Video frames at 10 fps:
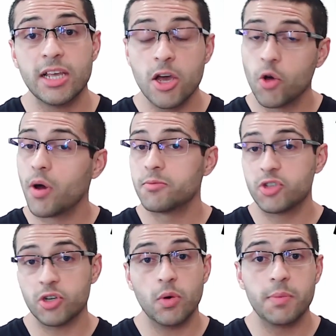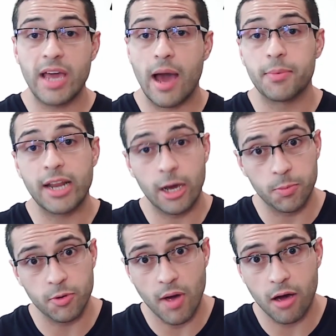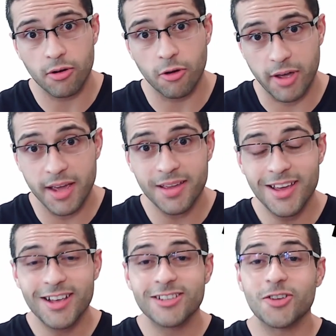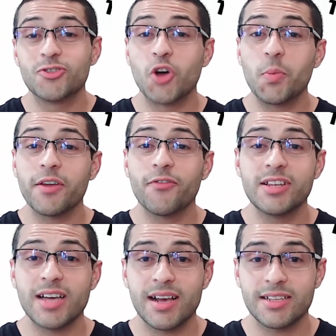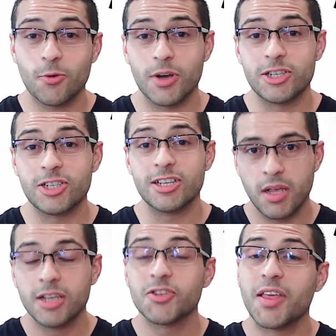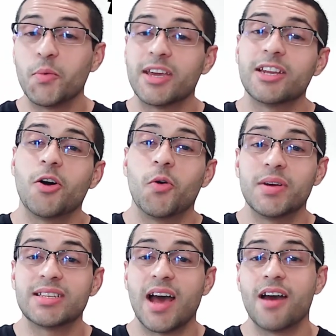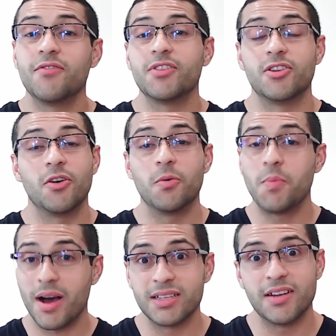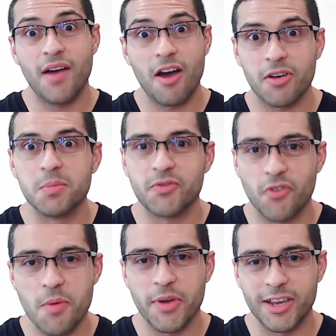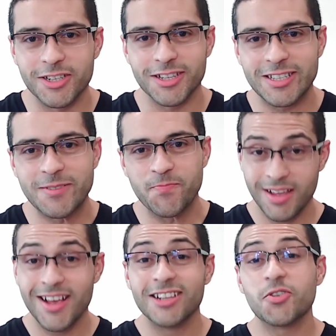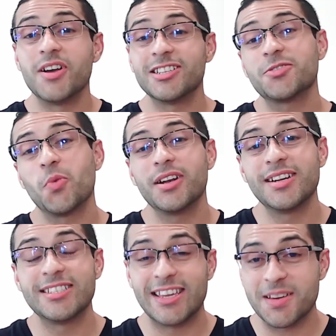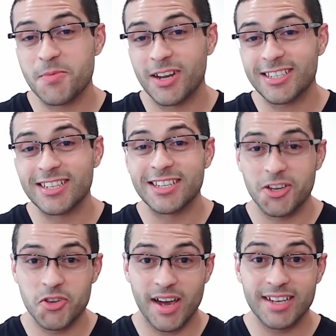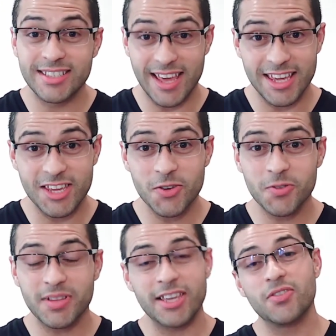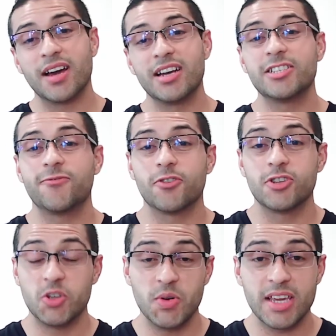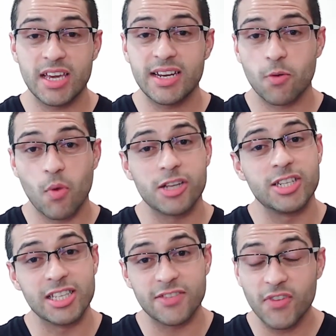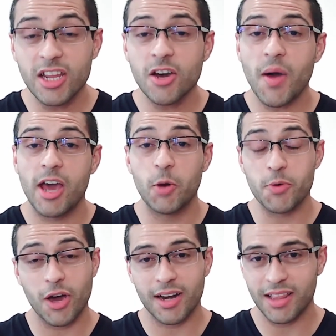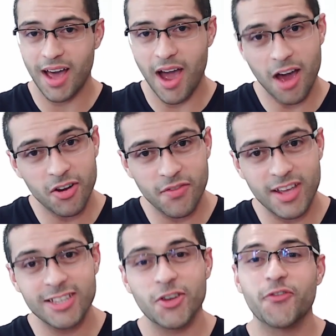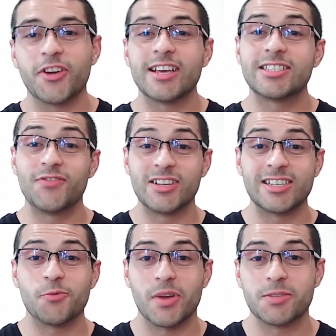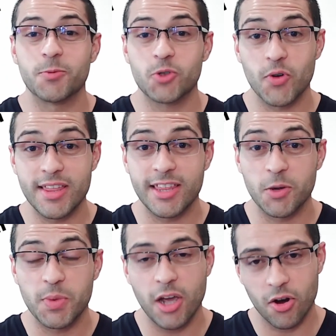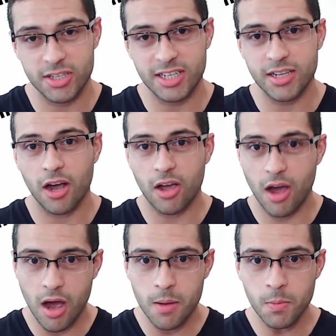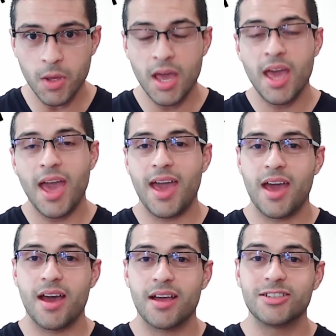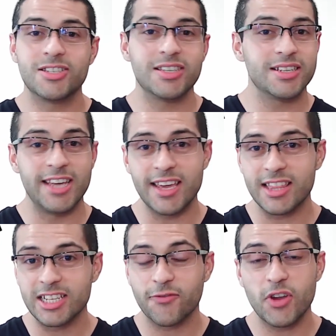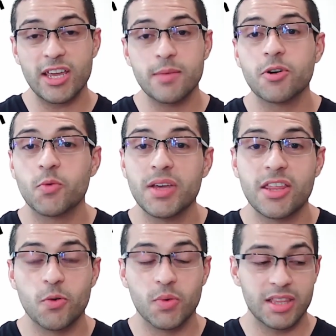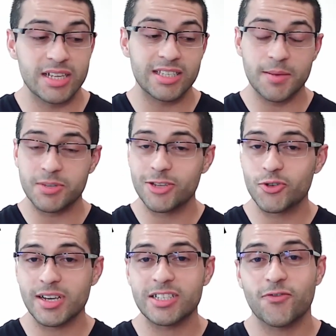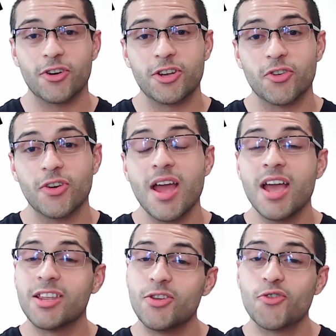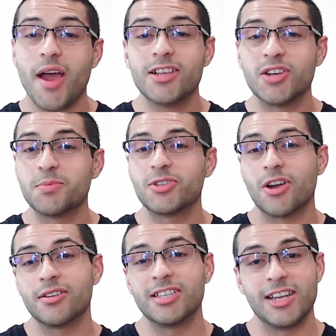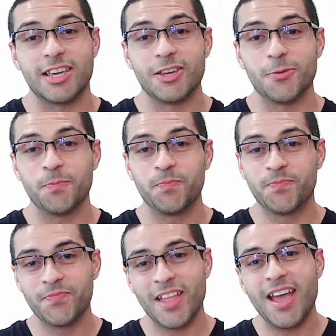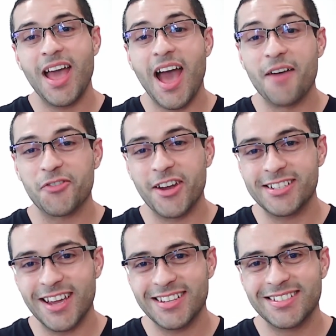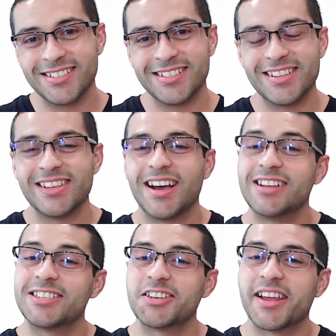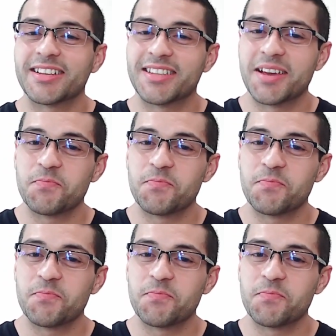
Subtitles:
who I'm sure will be happy to help you out, okay? So don't be afraid to ask questions so that we can always have, you know, positive outcomes for our patients. So I just wanted to take a minute to tell you guys thank you. Thank you guys for tuning in and watching this video. I hope you got a lot out of it. Don't forget to visit respiratorytherapyrc.com and take this free ebook with you with these tips and tricks for your new grad jumpstart to NICU. Have a great day. Until next time.